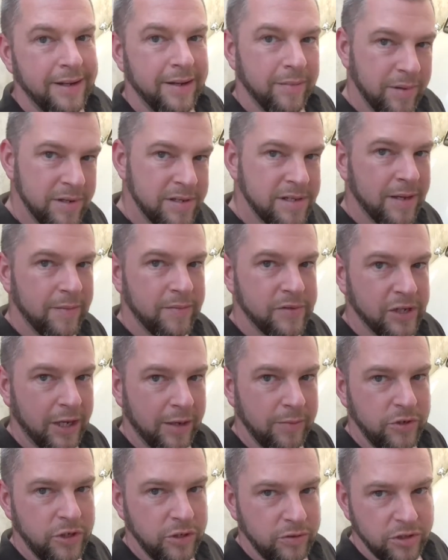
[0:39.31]
But
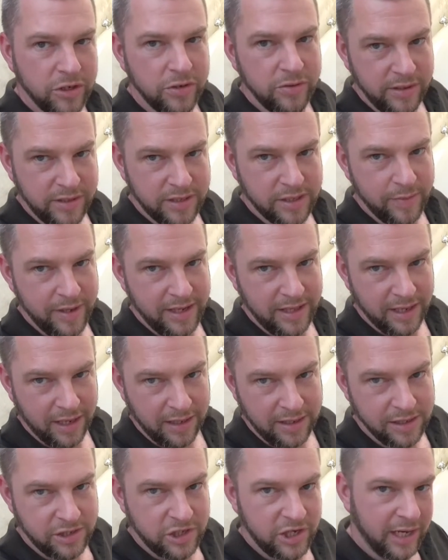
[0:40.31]
sometimes you do need to be there.
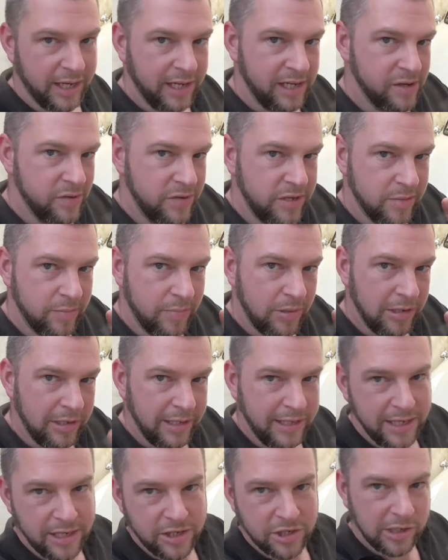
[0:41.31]
You're checking on your
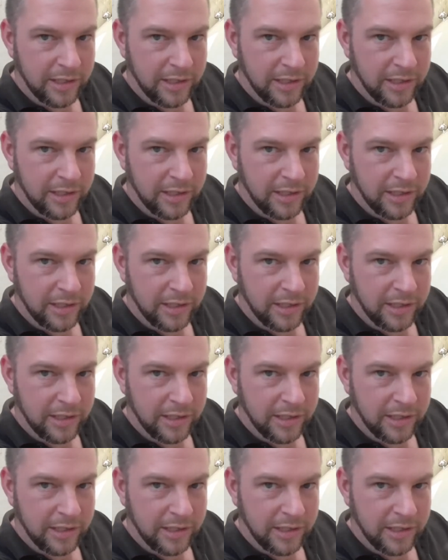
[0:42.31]
pulleys,